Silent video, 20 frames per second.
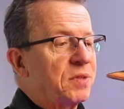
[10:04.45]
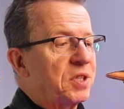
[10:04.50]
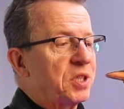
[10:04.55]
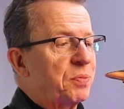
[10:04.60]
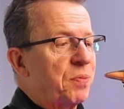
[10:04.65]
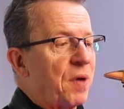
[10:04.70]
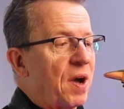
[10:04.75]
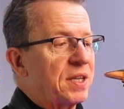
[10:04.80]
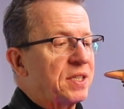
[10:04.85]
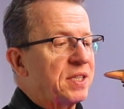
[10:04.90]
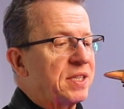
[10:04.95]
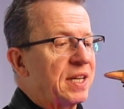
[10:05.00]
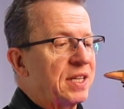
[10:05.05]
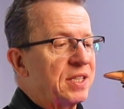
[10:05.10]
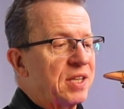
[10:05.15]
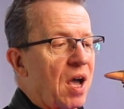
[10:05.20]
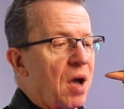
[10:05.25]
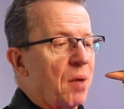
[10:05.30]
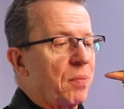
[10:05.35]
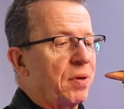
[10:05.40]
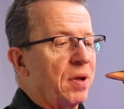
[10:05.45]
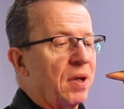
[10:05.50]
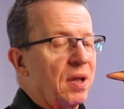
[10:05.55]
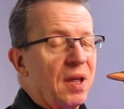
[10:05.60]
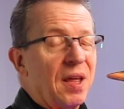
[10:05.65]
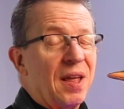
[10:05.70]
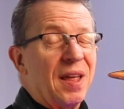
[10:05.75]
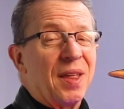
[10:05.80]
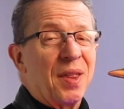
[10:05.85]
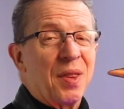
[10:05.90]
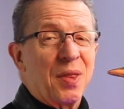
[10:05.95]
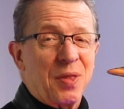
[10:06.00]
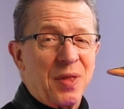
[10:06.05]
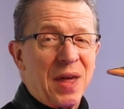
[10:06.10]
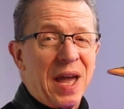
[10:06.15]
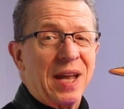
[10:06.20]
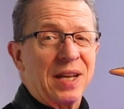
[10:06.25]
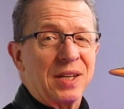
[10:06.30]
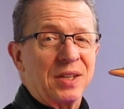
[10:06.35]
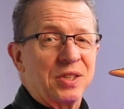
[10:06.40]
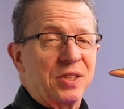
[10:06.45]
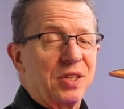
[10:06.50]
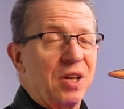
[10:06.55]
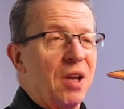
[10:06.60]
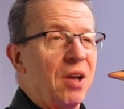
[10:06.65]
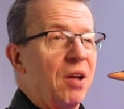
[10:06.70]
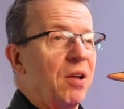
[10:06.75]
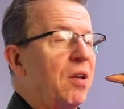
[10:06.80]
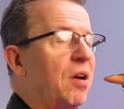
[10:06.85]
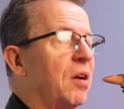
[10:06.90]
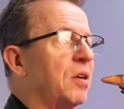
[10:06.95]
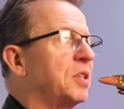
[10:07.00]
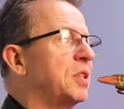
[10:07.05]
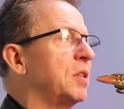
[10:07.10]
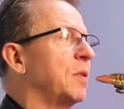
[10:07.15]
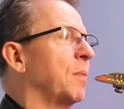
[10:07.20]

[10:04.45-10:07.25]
to spice things up, thanks a lot.